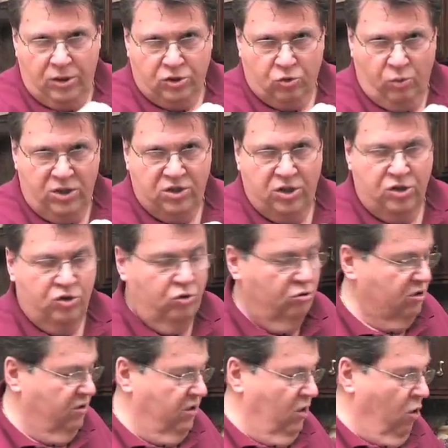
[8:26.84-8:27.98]
Squeeze the
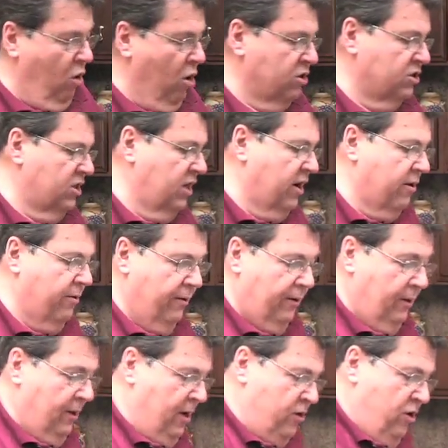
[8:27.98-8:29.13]
juice of the orange in there,
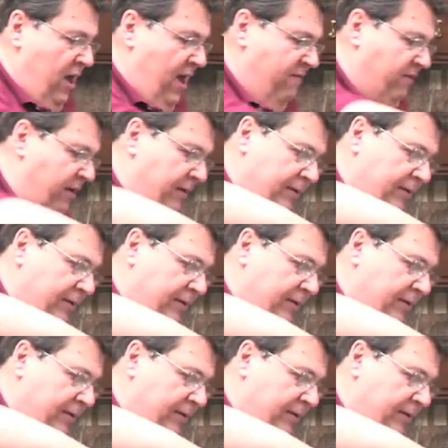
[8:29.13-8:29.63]
and you have it.